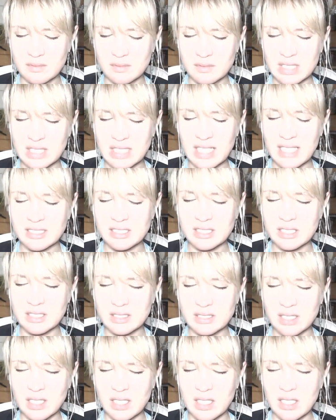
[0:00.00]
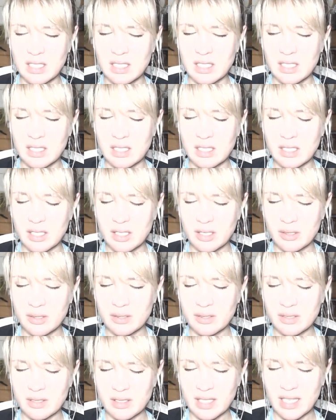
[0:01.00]
So let's just
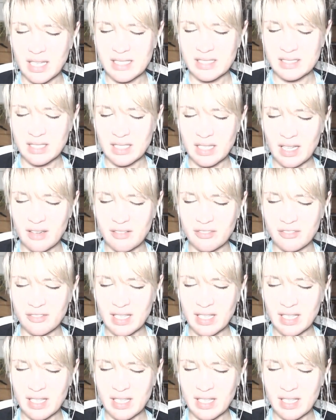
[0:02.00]
go into that